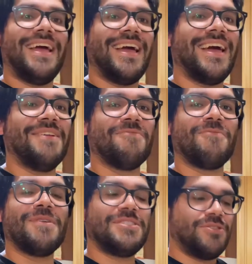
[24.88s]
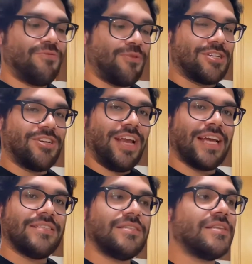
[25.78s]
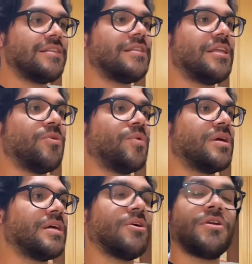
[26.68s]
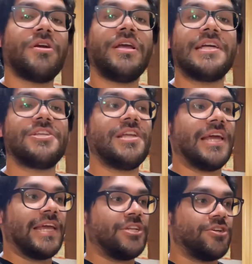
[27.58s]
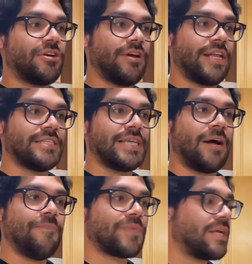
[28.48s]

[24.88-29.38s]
And once you've washed your hands, then you want to go to your kitchen and get your ingredients out.